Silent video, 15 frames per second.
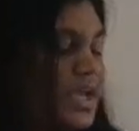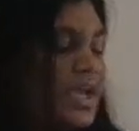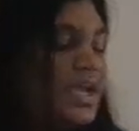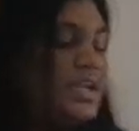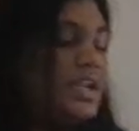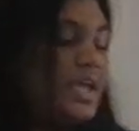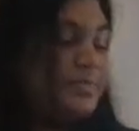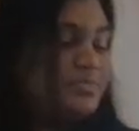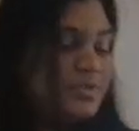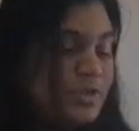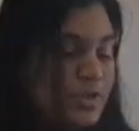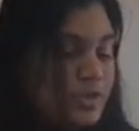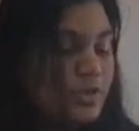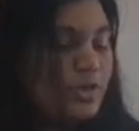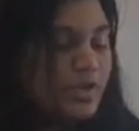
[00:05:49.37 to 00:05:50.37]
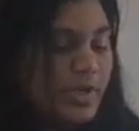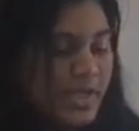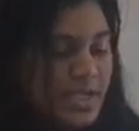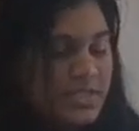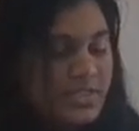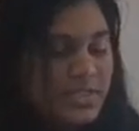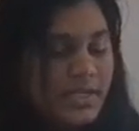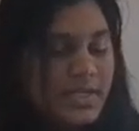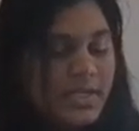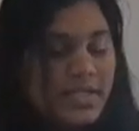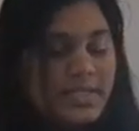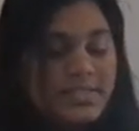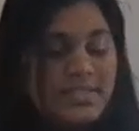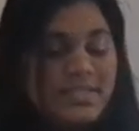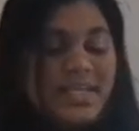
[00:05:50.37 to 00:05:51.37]
An absolute location
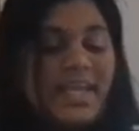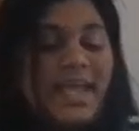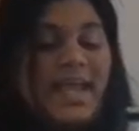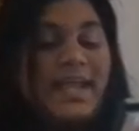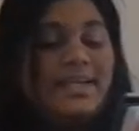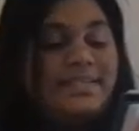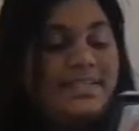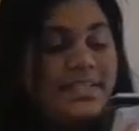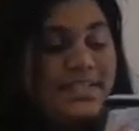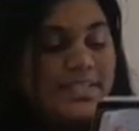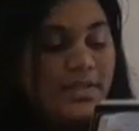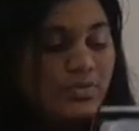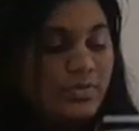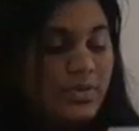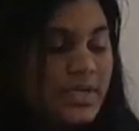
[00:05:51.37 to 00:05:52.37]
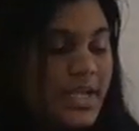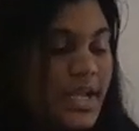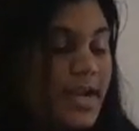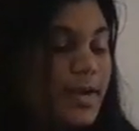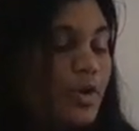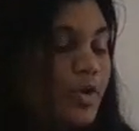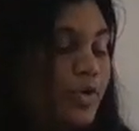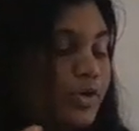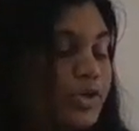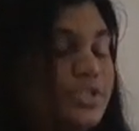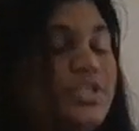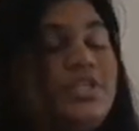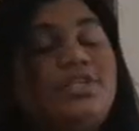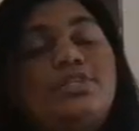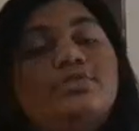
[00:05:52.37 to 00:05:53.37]
is the altitude and
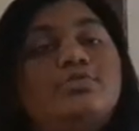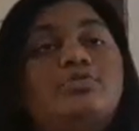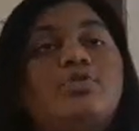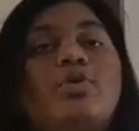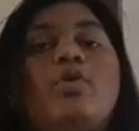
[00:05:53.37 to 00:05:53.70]
longitude